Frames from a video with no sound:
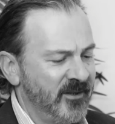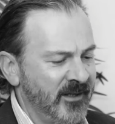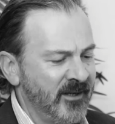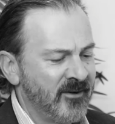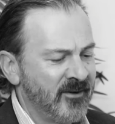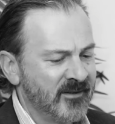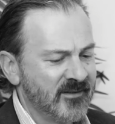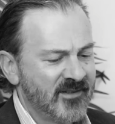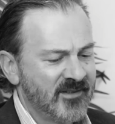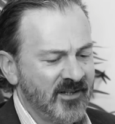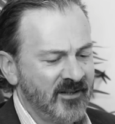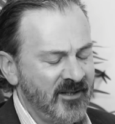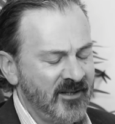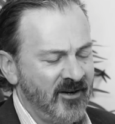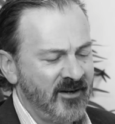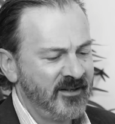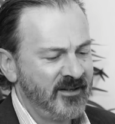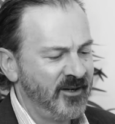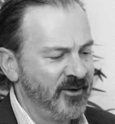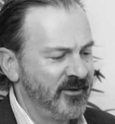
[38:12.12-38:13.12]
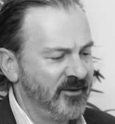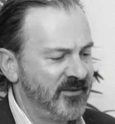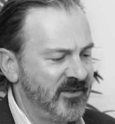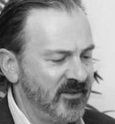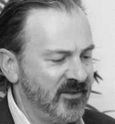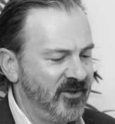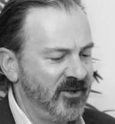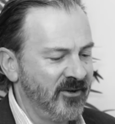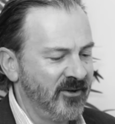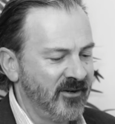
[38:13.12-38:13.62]
early on. So the idea of
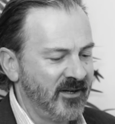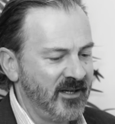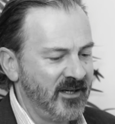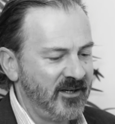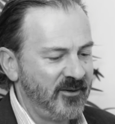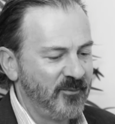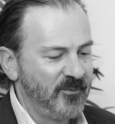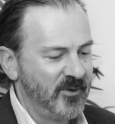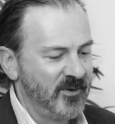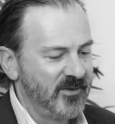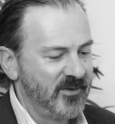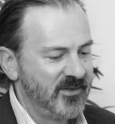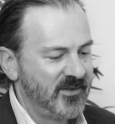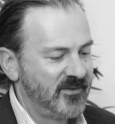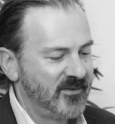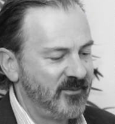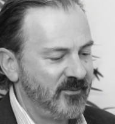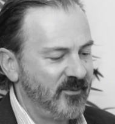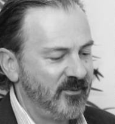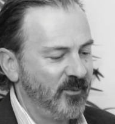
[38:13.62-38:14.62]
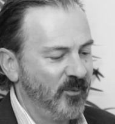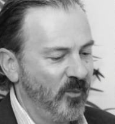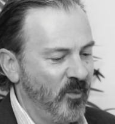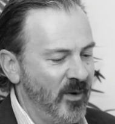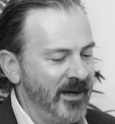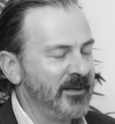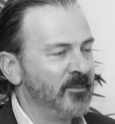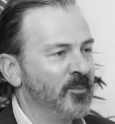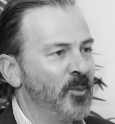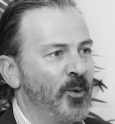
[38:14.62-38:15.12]
security was
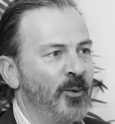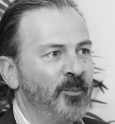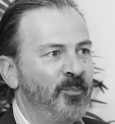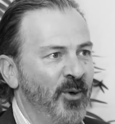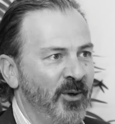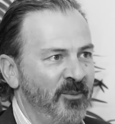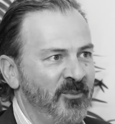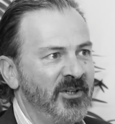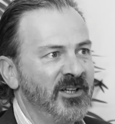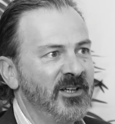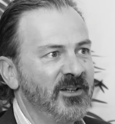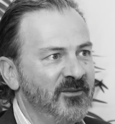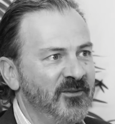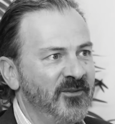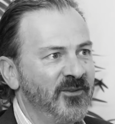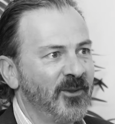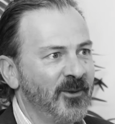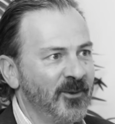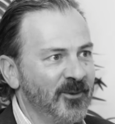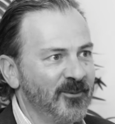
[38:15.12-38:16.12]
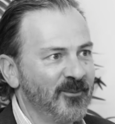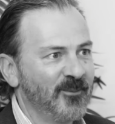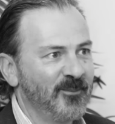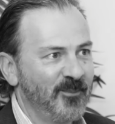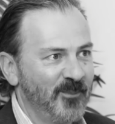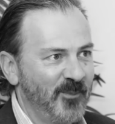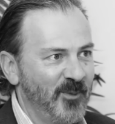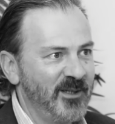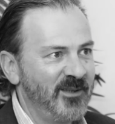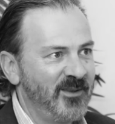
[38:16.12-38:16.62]
way more primitive than
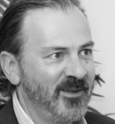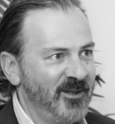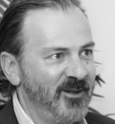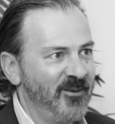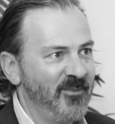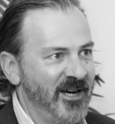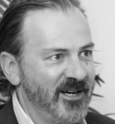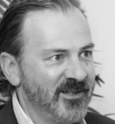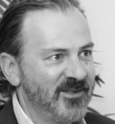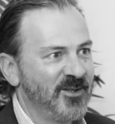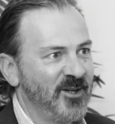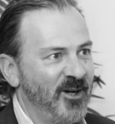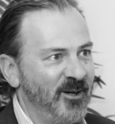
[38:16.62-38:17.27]
we think about